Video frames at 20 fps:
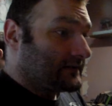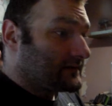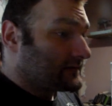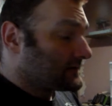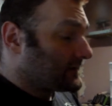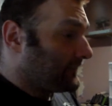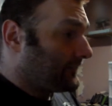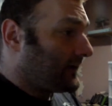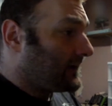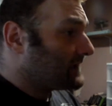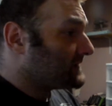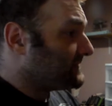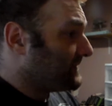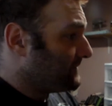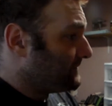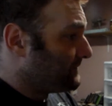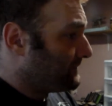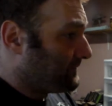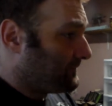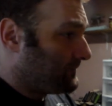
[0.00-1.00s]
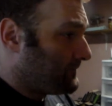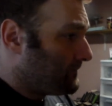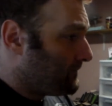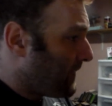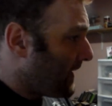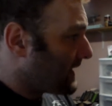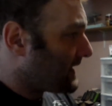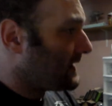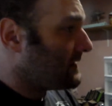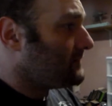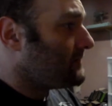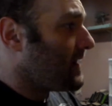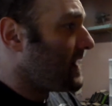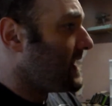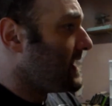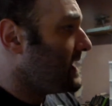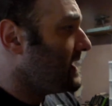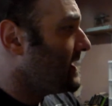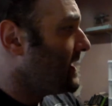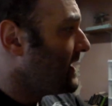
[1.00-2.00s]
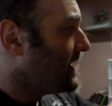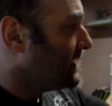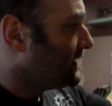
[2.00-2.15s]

This is something that's been bugging me